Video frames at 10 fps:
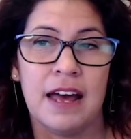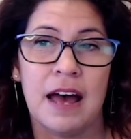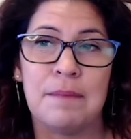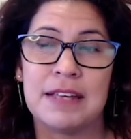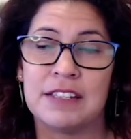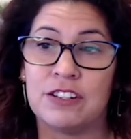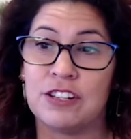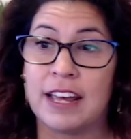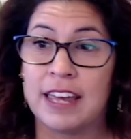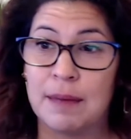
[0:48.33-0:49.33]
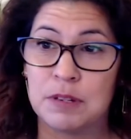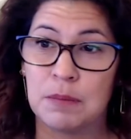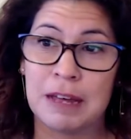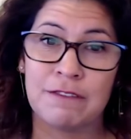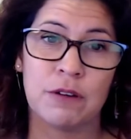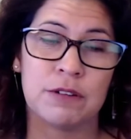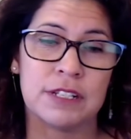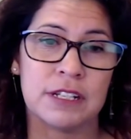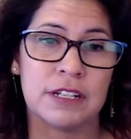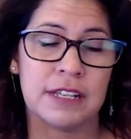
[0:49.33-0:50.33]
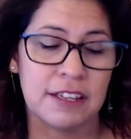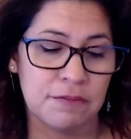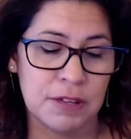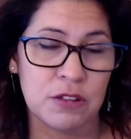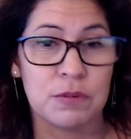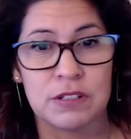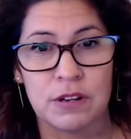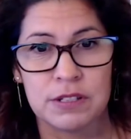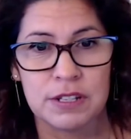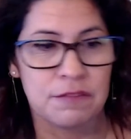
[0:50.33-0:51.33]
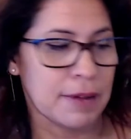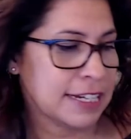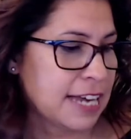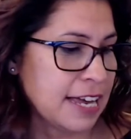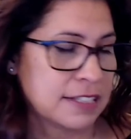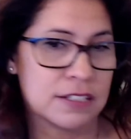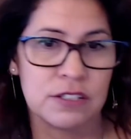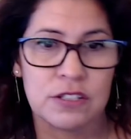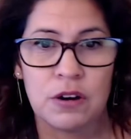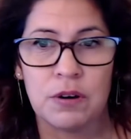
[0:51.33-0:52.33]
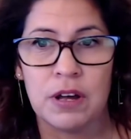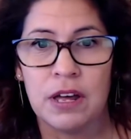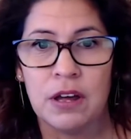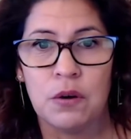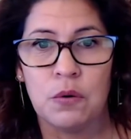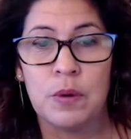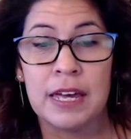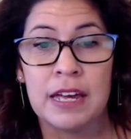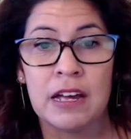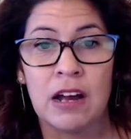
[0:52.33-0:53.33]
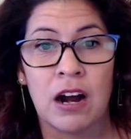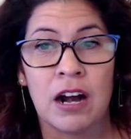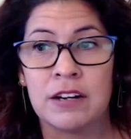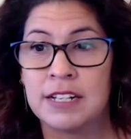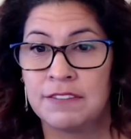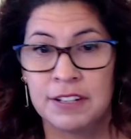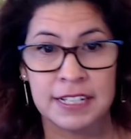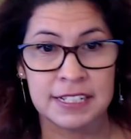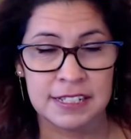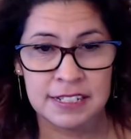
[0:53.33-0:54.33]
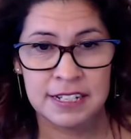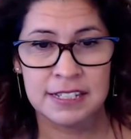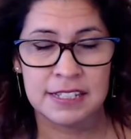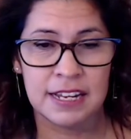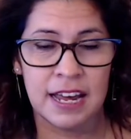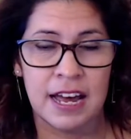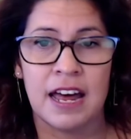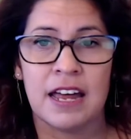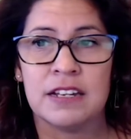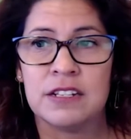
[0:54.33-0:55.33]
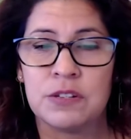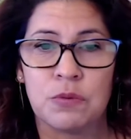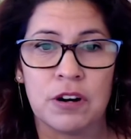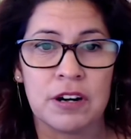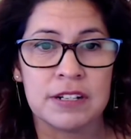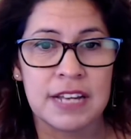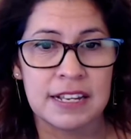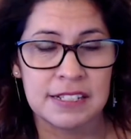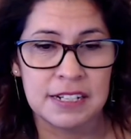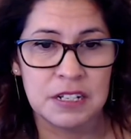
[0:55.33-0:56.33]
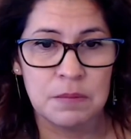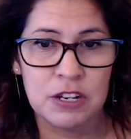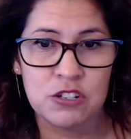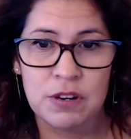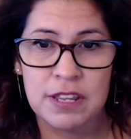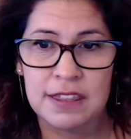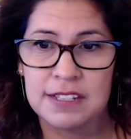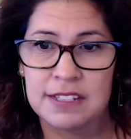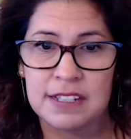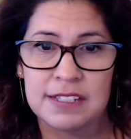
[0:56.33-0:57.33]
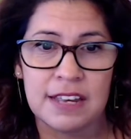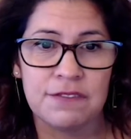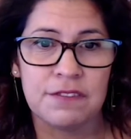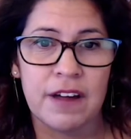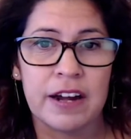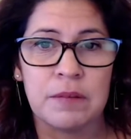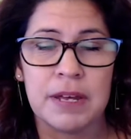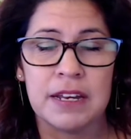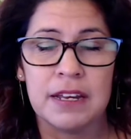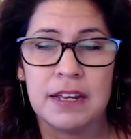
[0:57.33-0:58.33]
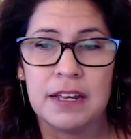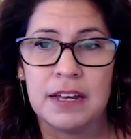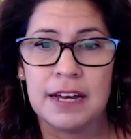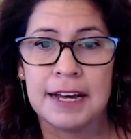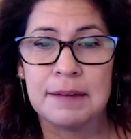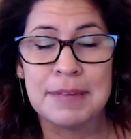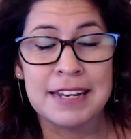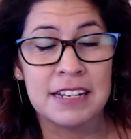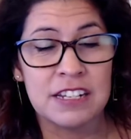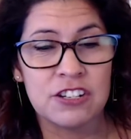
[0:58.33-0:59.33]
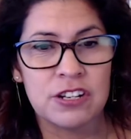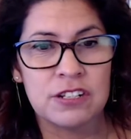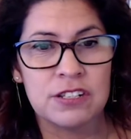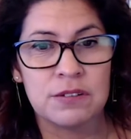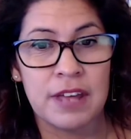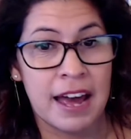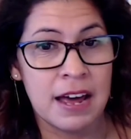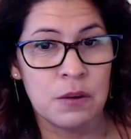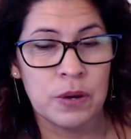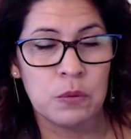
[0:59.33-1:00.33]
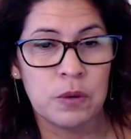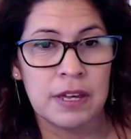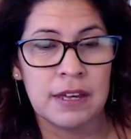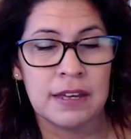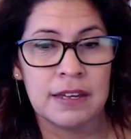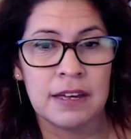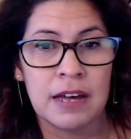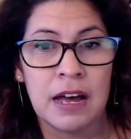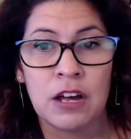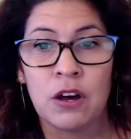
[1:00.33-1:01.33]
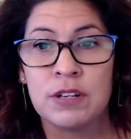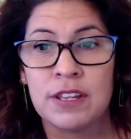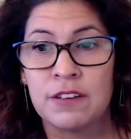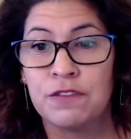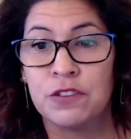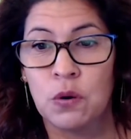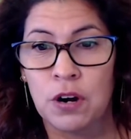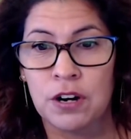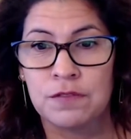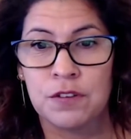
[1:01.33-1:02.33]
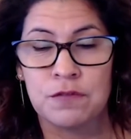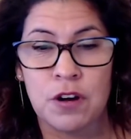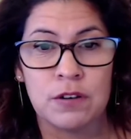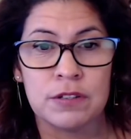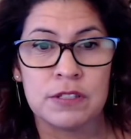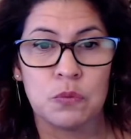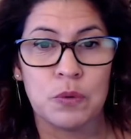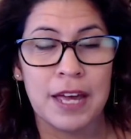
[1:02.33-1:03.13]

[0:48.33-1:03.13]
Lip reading: a message that came to my phone to give me the results of my test. So we are definitely distanced and we're testing to make sure that this is a safe environment. In addition to that, when we go to the floor for votes, we